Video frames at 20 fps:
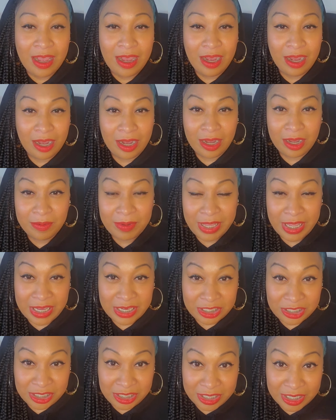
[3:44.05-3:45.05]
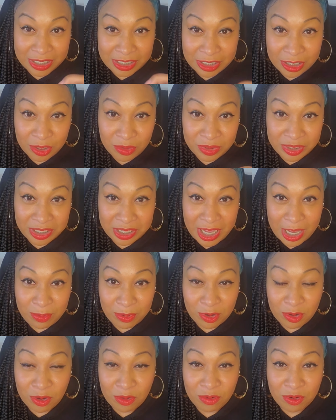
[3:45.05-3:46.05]
um, and she can deal with the
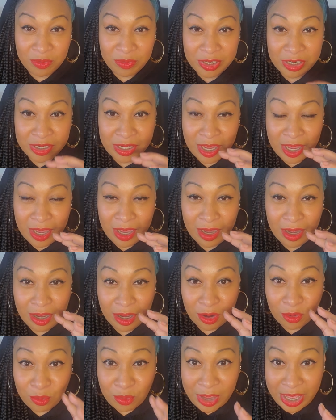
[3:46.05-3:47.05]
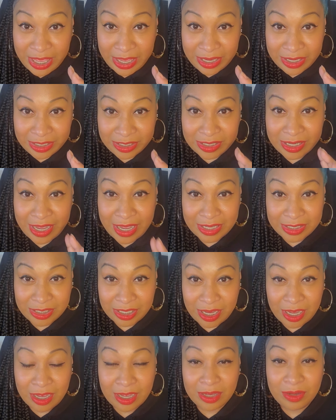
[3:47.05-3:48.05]
Capricorn woman uh, ways at
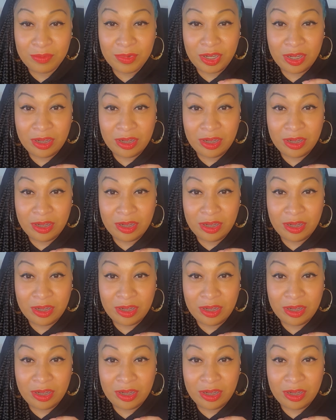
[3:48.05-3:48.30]
time.